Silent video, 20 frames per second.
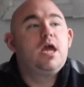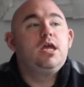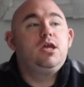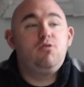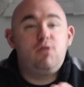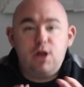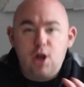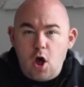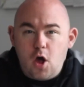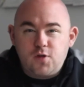You
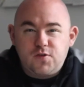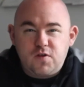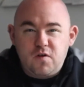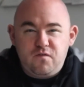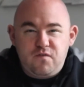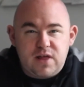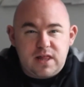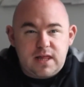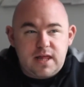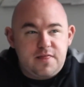can also
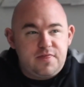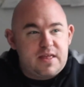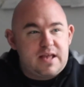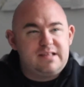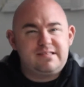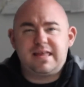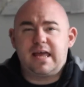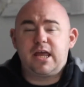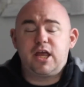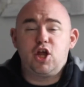fill in
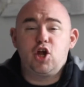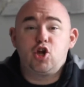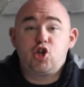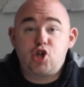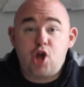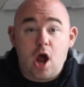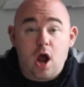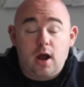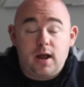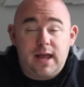things like your
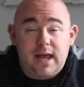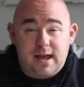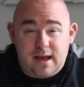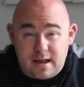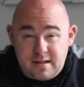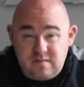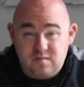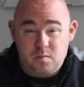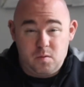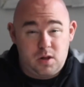target
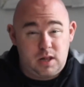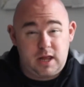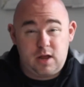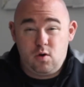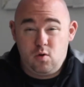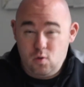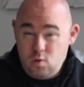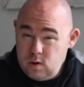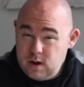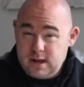customer, like
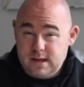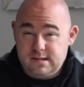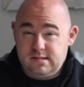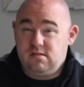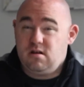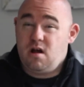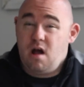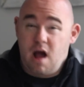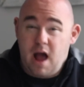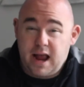who is
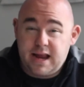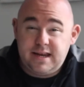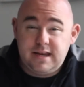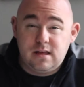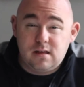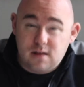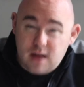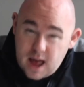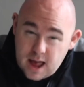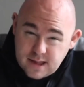your
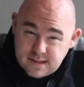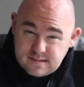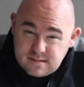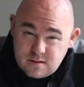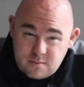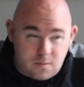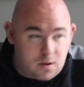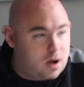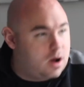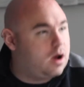ideal
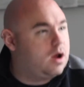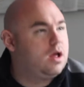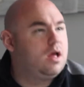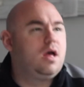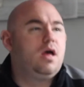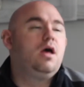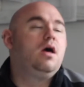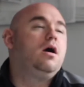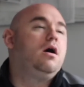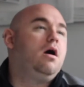customer?
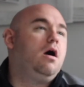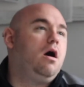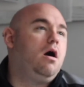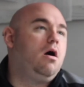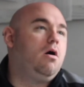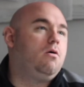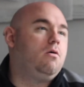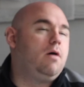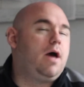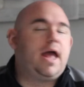
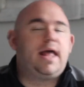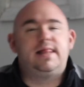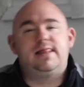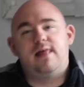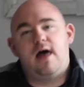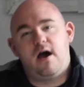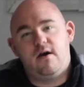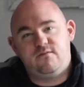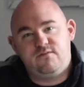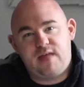Oh, I
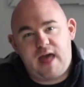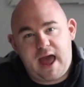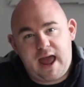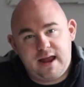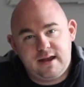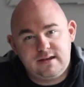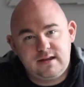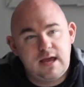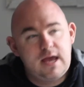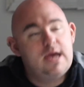love that.
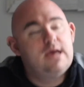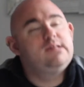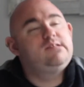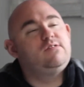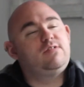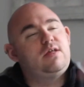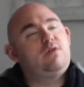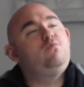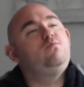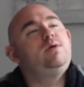So
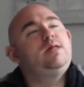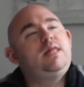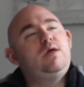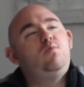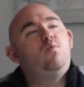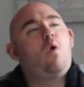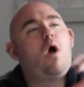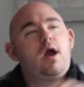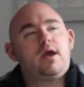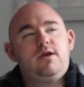they really
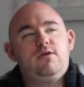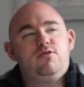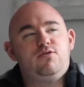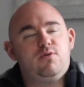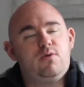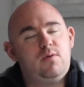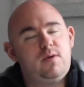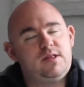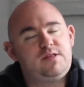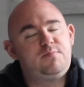walk you
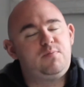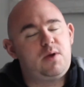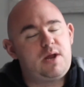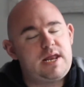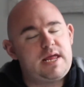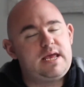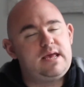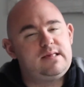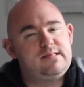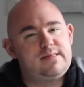through, it's
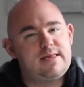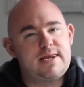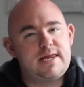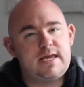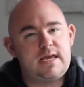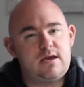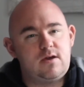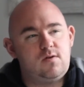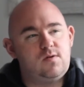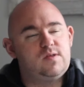pretty easy to
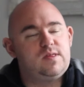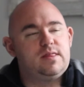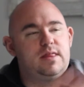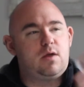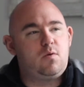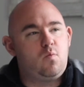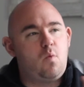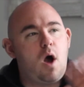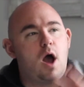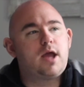use, and
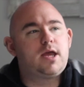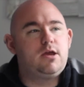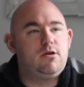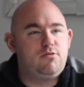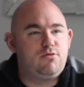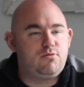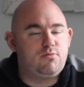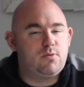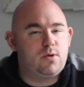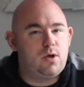they walk you
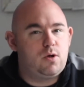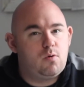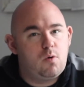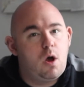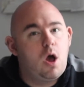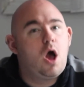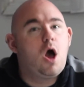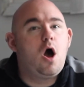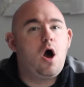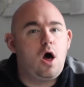through
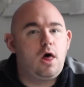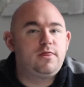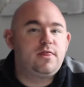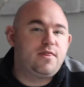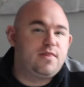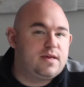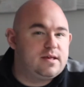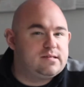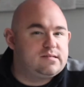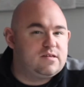all the
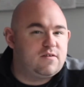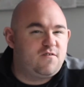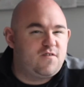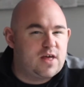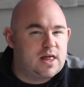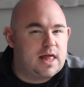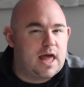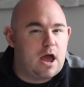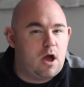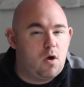things to
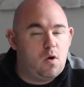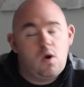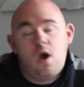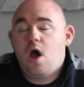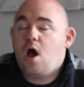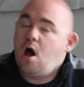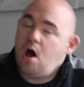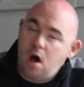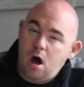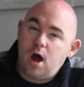fill out
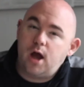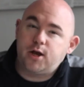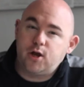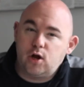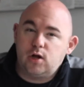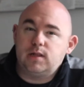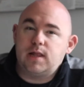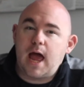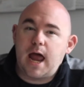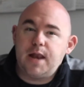on
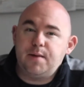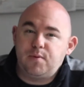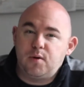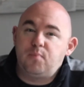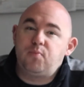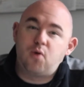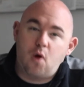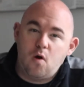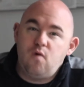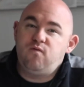your alignable
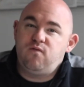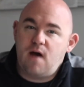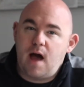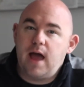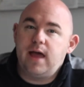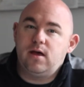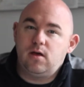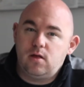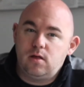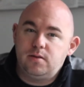
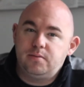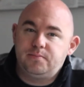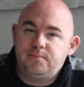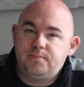profile.